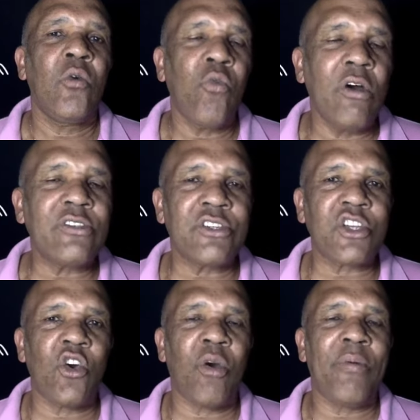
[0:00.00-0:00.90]
want to
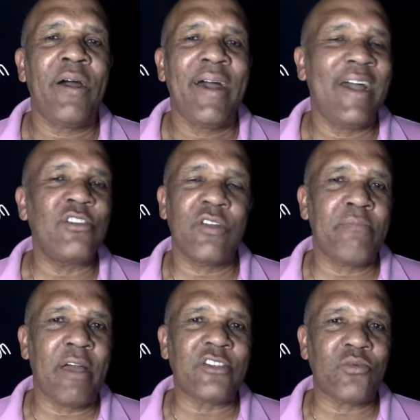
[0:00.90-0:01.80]
show up and do their
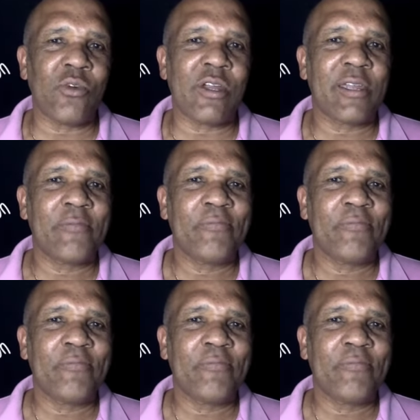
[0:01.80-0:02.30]
best work.